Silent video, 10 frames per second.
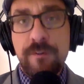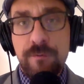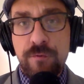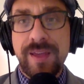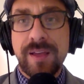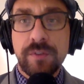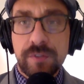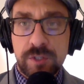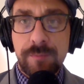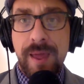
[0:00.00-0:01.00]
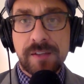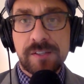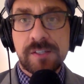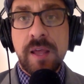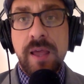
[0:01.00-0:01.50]

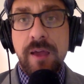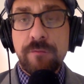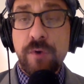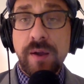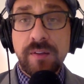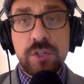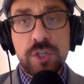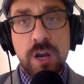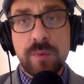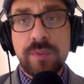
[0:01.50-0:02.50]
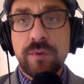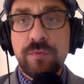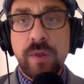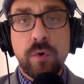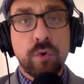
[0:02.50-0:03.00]
@FailedToMenace. And finally, share with your
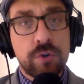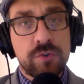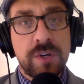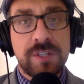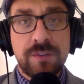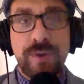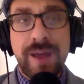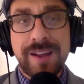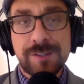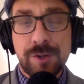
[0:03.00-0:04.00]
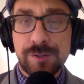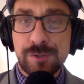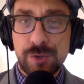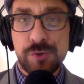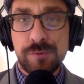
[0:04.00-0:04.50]
fellow horse racing fanatics on
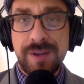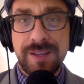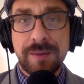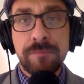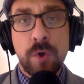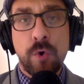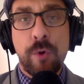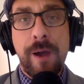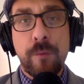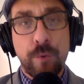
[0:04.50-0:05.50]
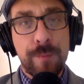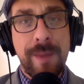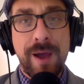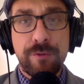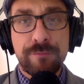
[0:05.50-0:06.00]
social media or by word of
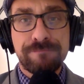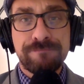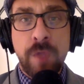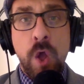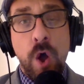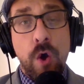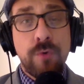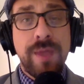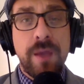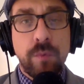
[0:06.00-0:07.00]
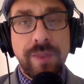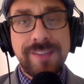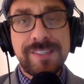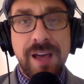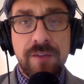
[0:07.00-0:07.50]
mouth. Okay, well,
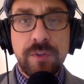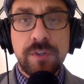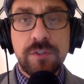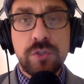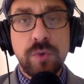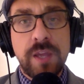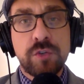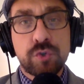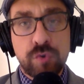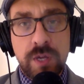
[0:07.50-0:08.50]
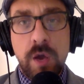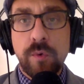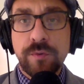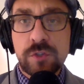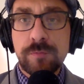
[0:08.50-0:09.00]
let's dive into a trio
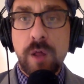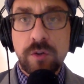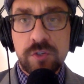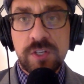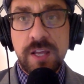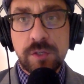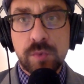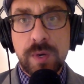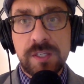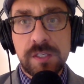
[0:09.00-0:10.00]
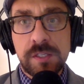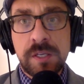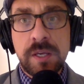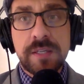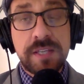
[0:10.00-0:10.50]
of smaller stakes races
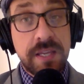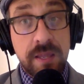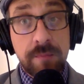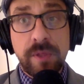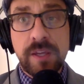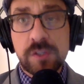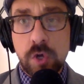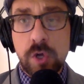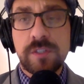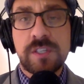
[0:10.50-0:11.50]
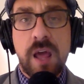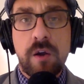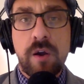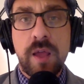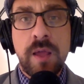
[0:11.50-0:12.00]
taking place on
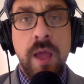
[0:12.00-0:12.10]
Saturday,